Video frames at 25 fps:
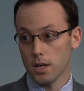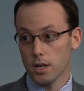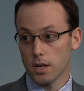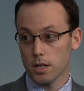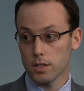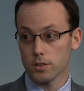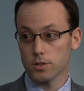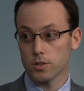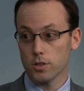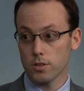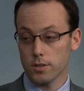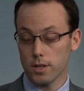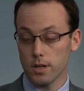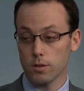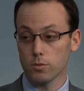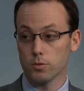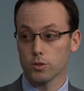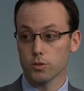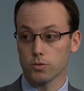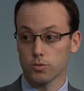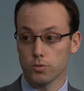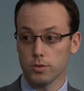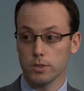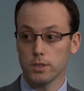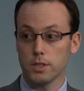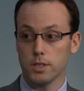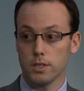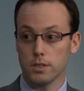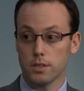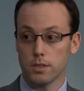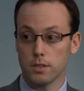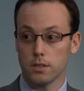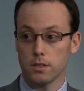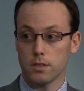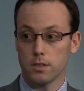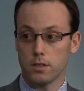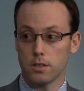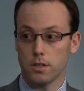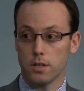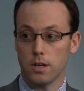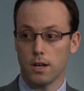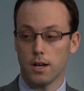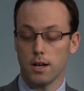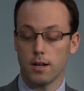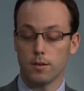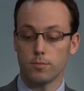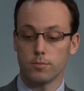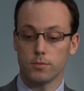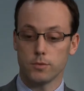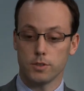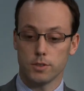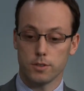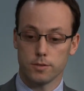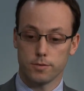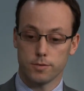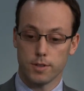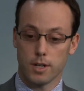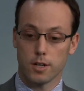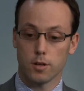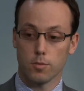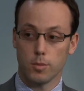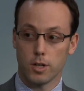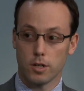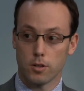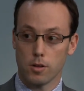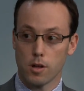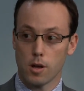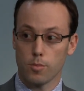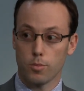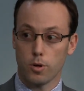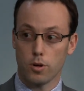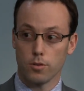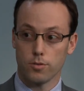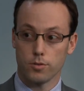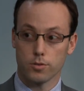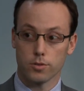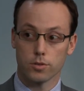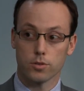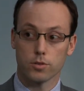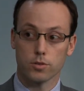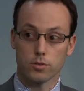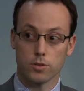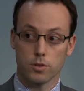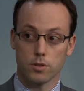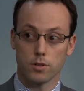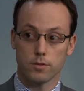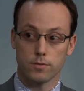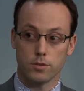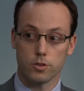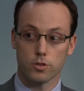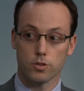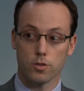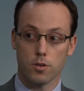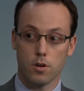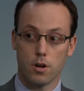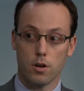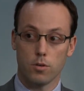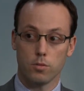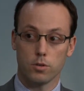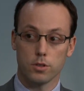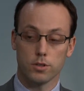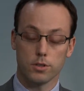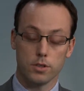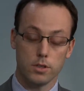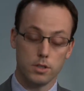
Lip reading: And so that was really the fundamental hypothesis of the trial was,